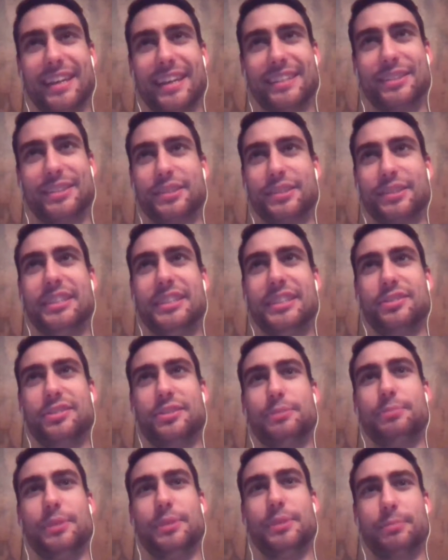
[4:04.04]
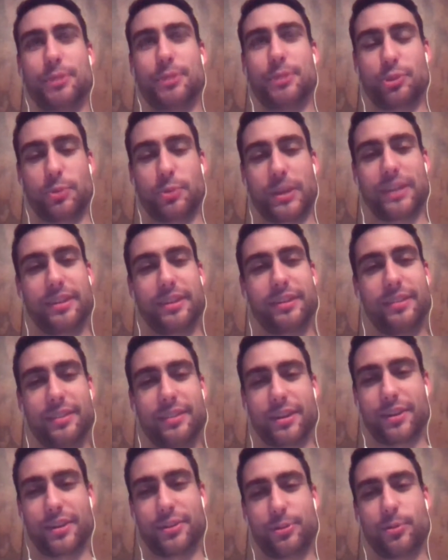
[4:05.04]
could easily be persuaded
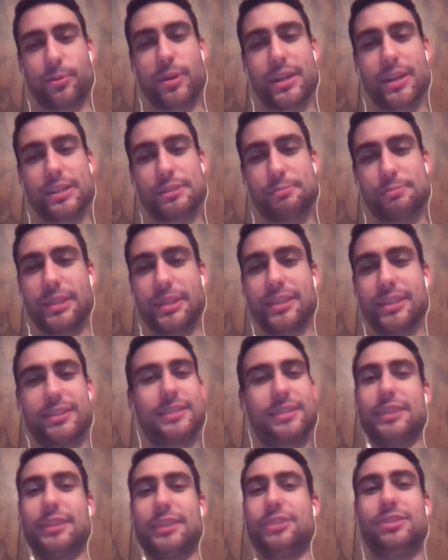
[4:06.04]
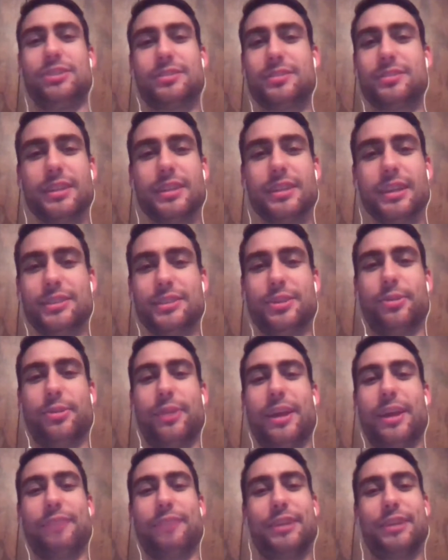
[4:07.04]
otherwise because I just
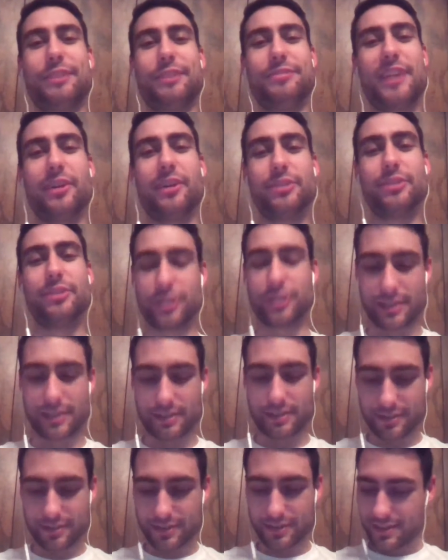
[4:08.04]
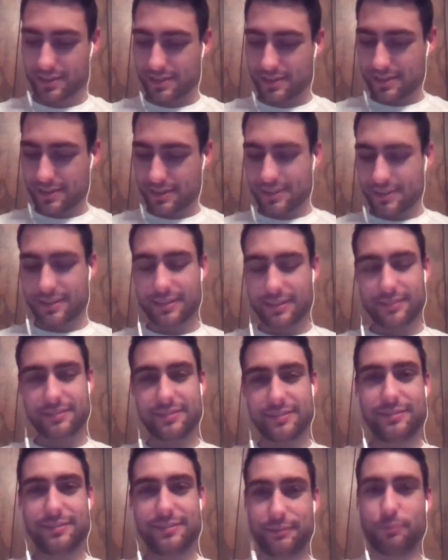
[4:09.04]
don't have enough knowledge on
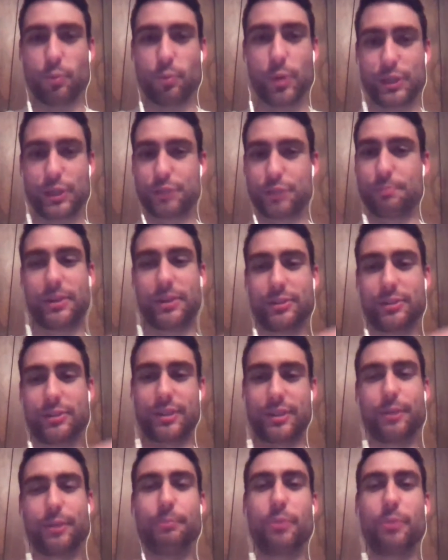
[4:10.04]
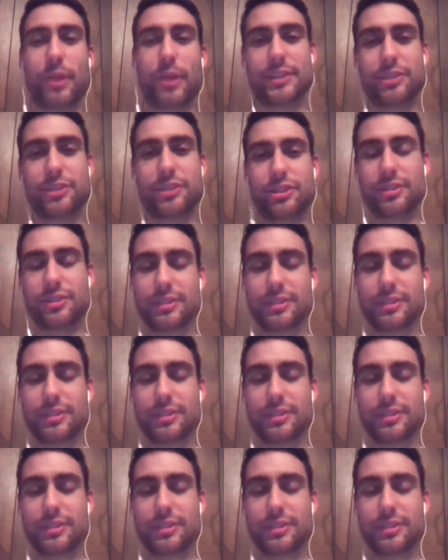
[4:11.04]
which military branch